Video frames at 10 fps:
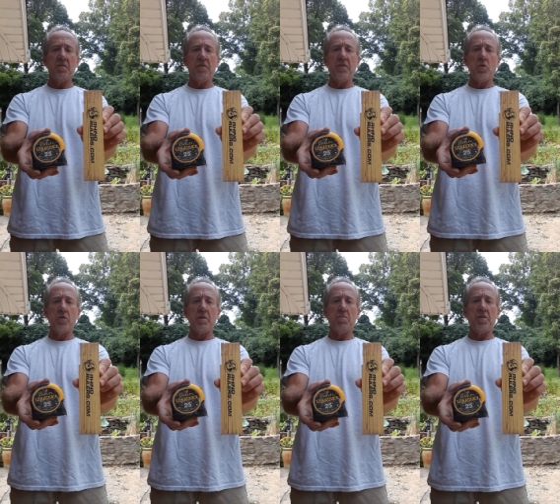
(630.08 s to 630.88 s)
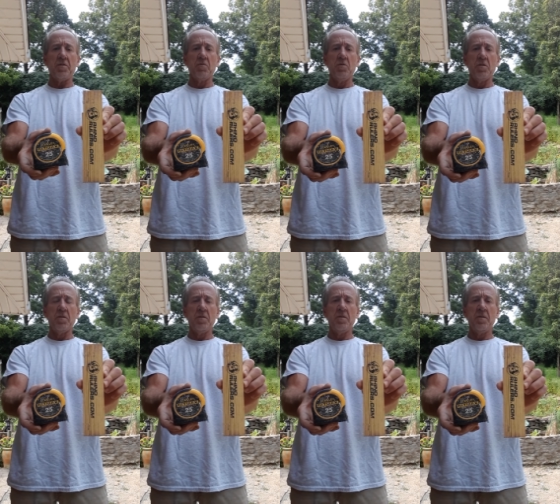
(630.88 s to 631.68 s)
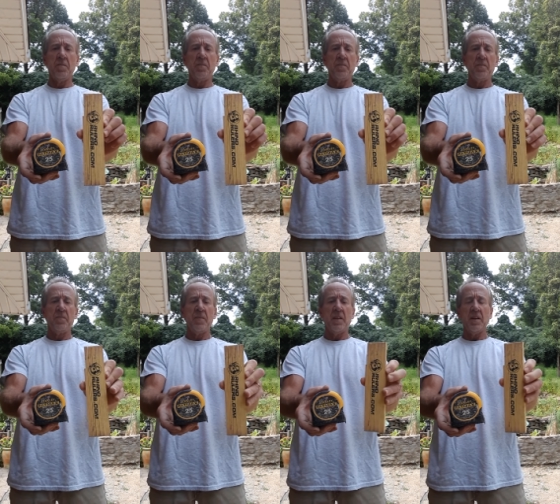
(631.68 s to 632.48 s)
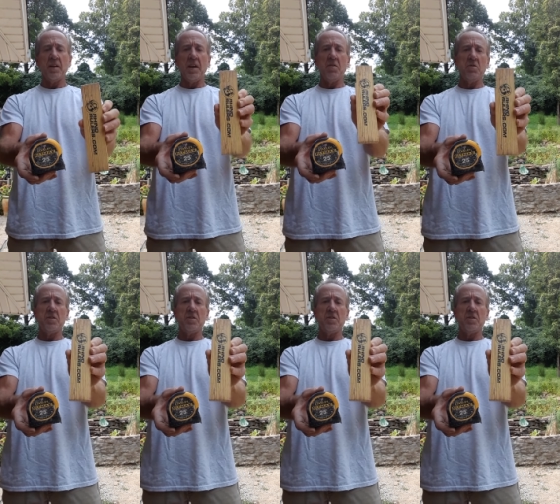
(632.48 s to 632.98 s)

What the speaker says: folding brick ruler. Again,